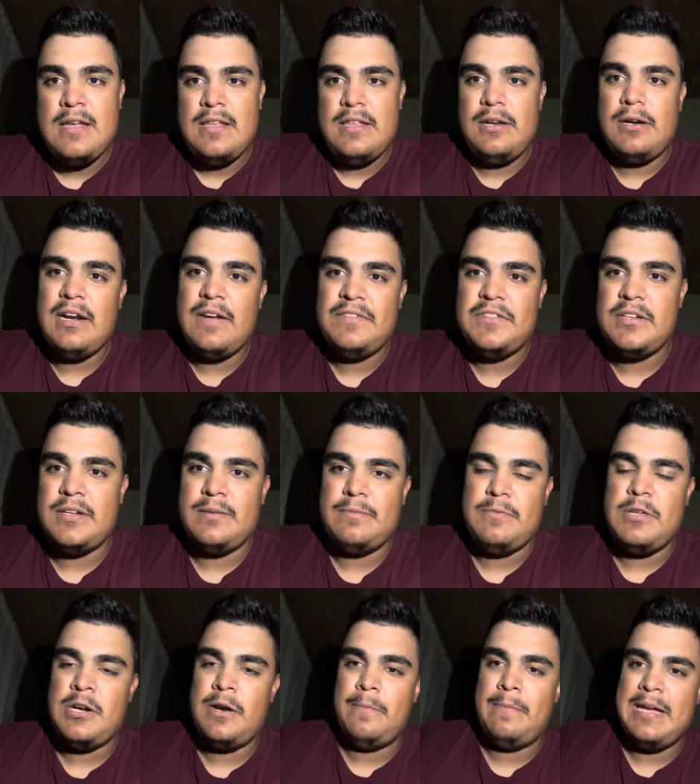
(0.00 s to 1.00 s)
You don't have to,
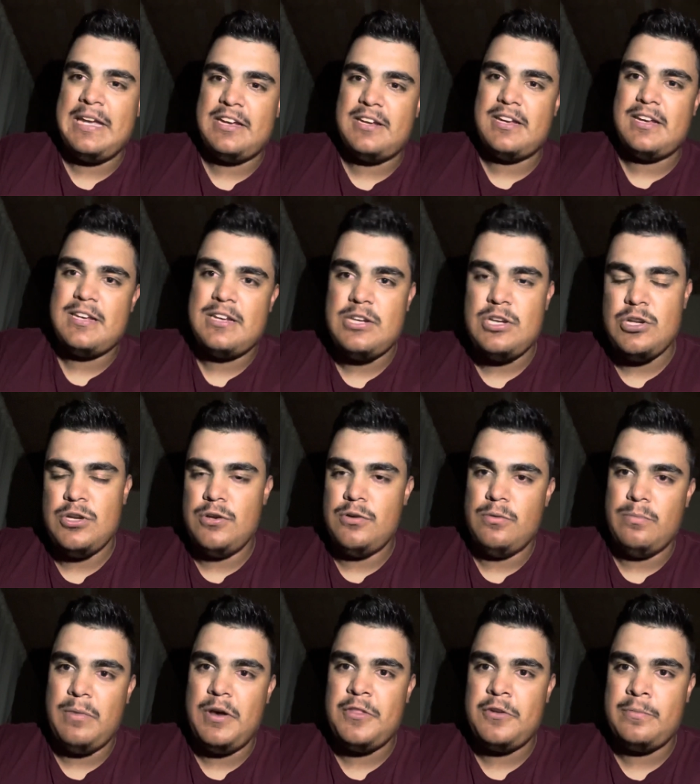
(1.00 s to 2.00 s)
you know, make new
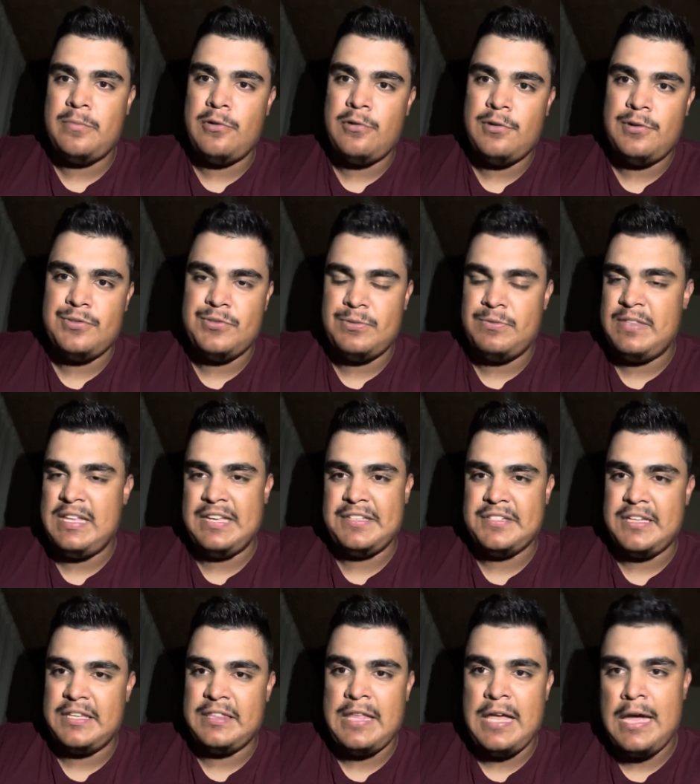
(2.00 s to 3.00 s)
motherboards and things
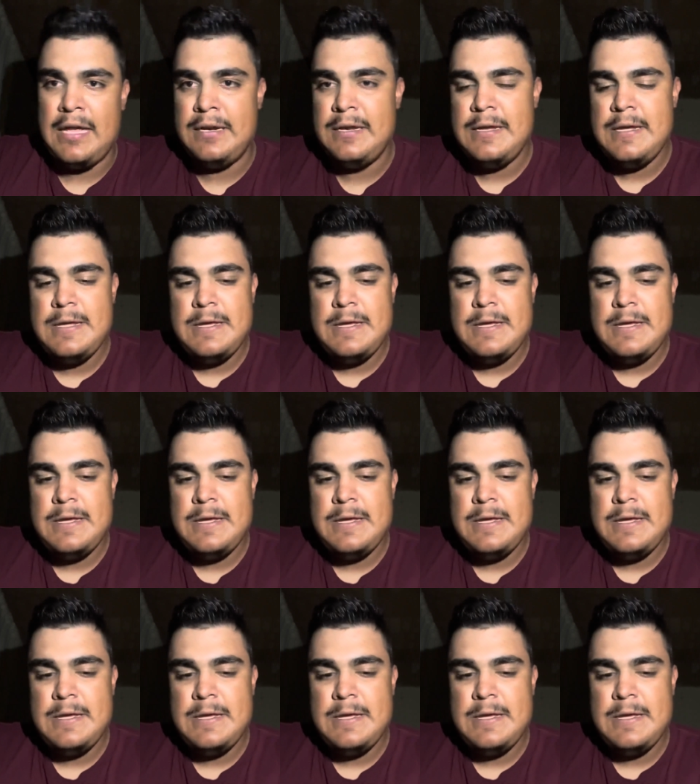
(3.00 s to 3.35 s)
like that.